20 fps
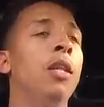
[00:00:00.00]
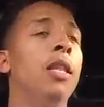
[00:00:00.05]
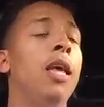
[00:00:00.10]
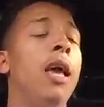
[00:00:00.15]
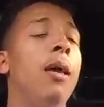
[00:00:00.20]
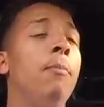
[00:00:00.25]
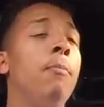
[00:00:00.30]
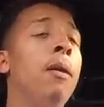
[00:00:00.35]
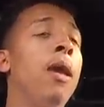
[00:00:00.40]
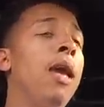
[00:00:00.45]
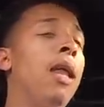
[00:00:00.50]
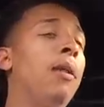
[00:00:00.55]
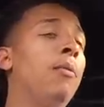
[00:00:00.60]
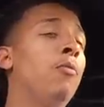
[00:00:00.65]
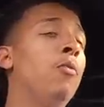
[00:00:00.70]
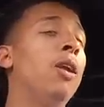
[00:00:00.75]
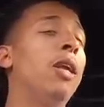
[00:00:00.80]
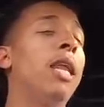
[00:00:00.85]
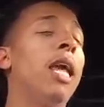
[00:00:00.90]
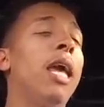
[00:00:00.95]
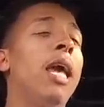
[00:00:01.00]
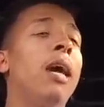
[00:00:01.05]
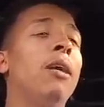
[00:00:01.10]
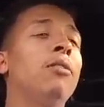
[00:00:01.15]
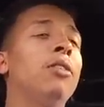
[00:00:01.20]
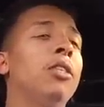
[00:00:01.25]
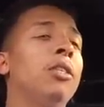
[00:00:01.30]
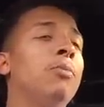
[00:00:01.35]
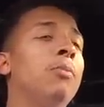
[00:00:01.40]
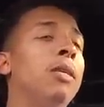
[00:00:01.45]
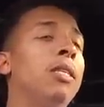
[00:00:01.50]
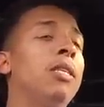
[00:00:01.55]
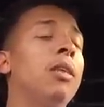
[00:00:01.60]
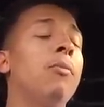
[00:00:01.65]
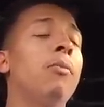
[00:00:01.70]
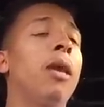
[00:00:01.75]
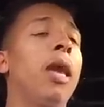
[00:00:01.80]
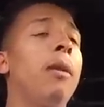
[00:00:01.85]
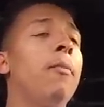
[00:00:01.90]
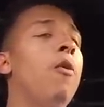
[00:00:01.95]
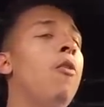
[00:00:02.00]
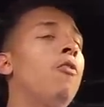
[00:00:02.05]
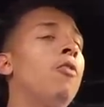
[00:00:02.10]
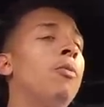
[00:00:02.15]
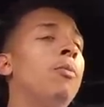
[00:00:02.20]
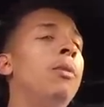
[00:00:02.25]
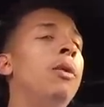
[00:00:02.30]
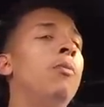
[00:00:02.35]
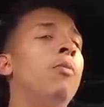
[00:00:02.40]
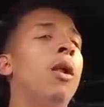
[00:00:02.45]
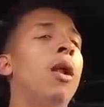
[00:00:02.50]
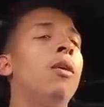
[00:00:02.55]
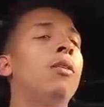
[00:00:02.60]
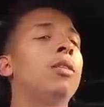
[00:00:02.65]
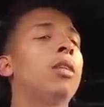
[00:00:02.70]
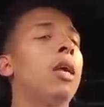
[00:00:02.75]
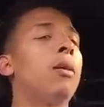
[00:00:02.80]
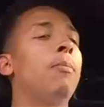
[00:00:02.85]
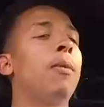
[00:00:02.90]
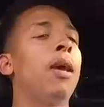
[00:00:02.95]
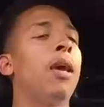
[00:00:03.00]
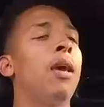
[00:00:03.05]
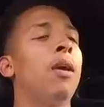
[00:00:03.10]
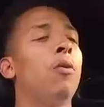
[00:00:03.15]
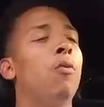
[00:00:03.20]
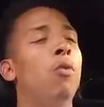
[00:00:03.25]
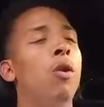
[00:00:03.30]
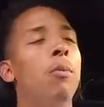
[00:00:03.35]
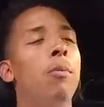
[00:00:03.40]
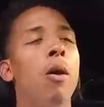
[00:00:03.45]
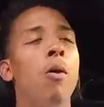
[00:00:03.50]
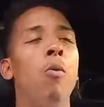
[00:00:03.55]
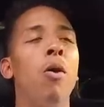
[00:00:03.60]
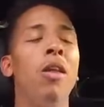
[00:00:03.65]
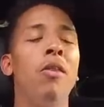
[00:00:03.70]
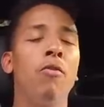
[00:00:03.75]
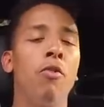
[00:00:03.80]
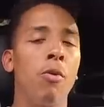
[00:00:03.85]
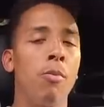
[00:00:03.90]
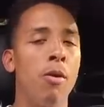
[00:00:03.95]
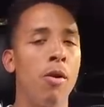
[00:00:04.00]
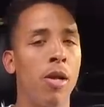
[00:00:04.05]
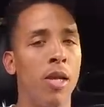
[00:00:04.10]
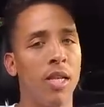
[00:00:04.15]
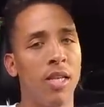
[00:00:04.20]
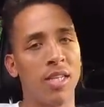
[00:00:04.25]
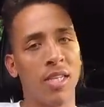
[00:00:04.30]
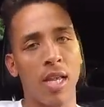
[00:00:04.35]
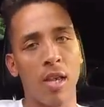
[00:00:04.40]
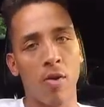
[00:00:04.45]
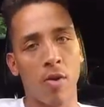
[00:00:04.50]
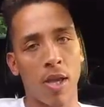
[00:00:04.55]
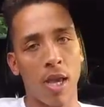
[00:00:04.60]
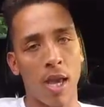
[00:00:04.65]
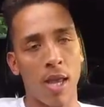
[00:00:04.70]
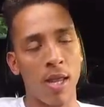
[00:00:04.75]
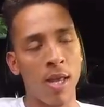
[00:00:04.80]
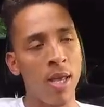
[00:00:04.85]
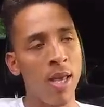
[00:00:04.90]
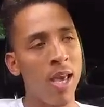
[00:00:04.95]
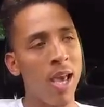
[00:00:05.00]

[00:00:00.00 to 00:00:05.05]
that man one day i was just man something came over me where i was like man what am i waiting for about getting this hellcat